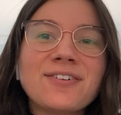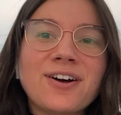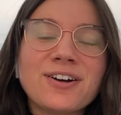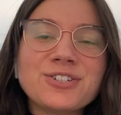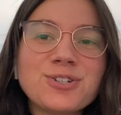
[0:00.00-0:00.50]

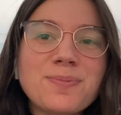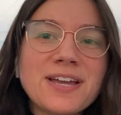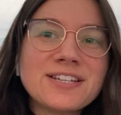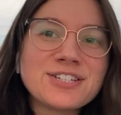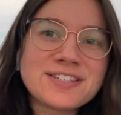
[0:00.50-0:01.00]
100
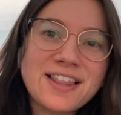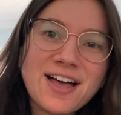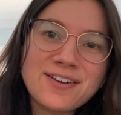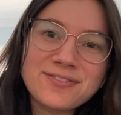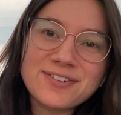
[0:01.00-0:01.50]
pages
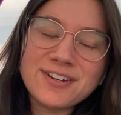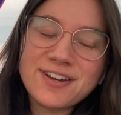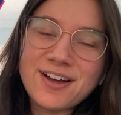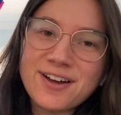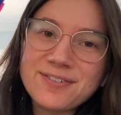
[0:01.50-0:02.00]
left
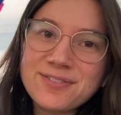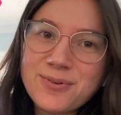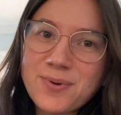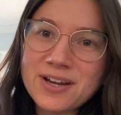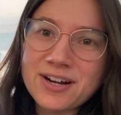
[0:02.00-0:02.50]
of the
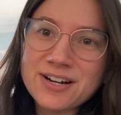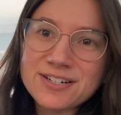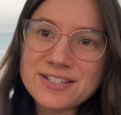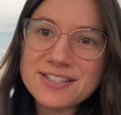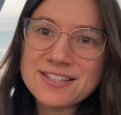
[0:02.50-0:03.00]

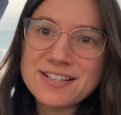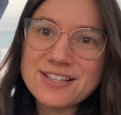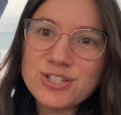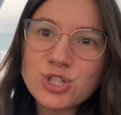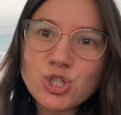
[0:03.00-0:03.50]
winners.
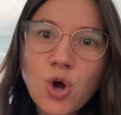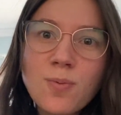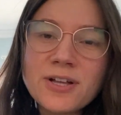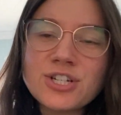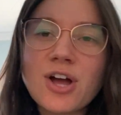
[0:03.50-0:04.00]
So
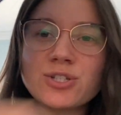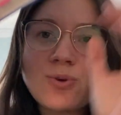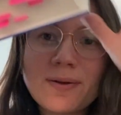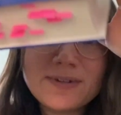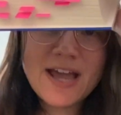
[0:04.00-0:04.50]
much, so
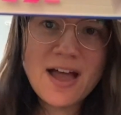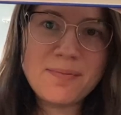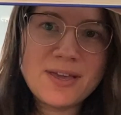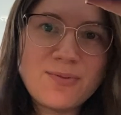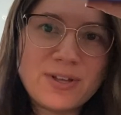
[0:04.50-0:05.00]
I'm
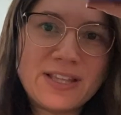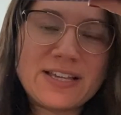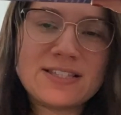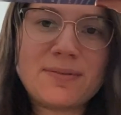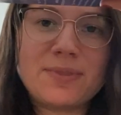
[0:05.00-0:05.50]
tabbing when
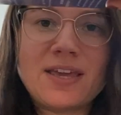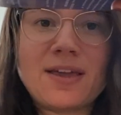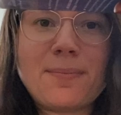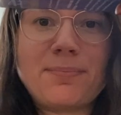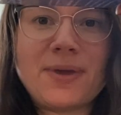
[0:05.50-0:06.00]
like
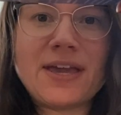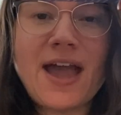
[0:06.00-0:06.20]
something big